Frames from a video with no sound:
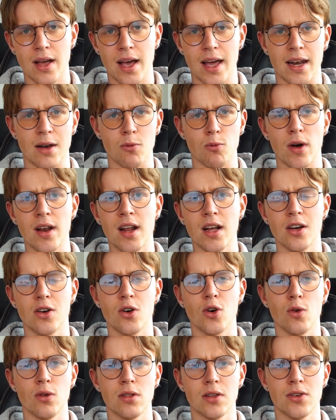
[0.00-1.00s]
and when I
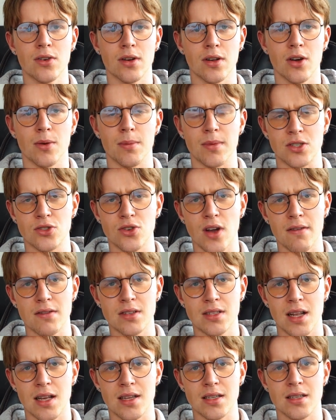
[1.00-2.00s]
got older and got my
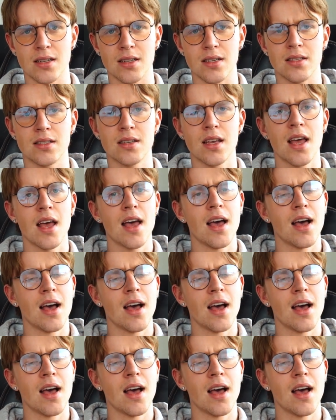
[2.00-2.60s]
driver's license,